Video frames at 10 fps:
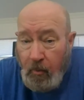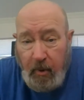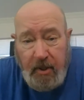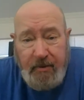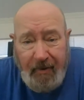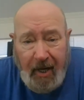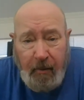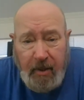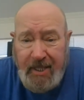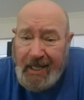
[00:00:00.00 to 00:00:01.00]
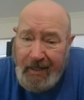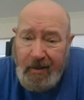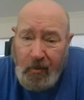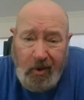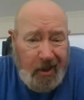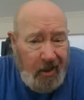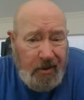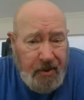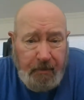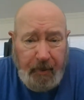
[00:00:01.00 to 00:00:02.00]
It's a virus and it will kill
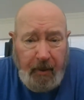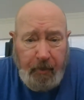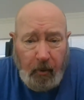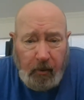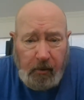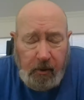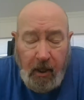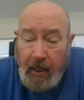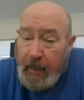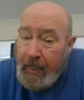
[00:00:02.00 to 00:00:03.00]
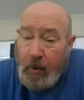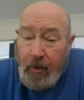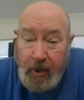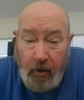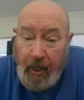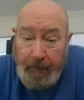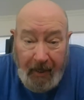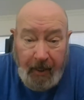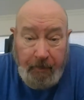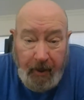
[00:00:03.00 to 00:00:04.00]
some people. Not going to kill that
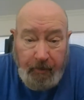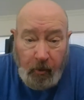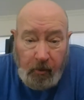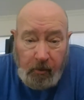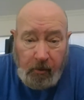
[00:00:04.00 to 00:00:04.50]
many people.